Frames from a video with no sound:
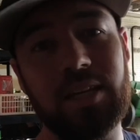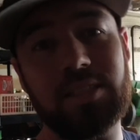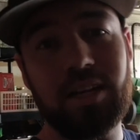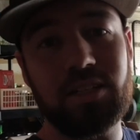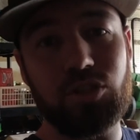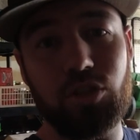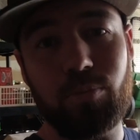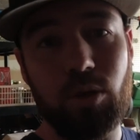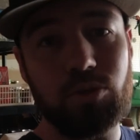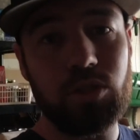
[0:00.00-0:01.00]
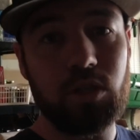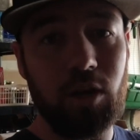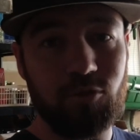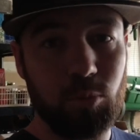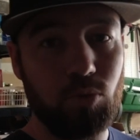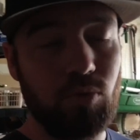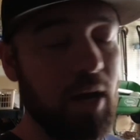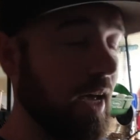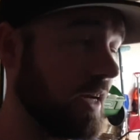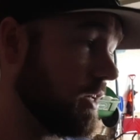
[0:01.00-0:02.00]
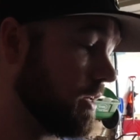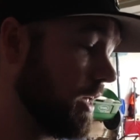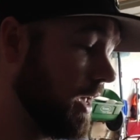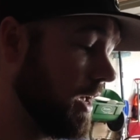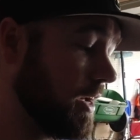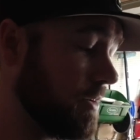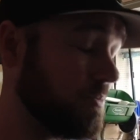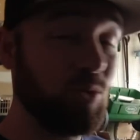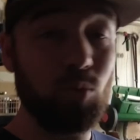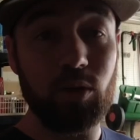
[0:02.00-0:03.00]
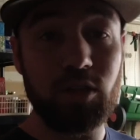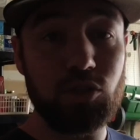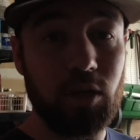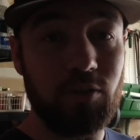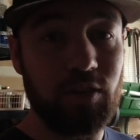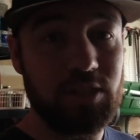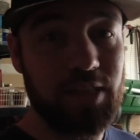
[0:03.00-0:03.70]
It's not necessarily the most comfortable ride, and we're gonna try and fix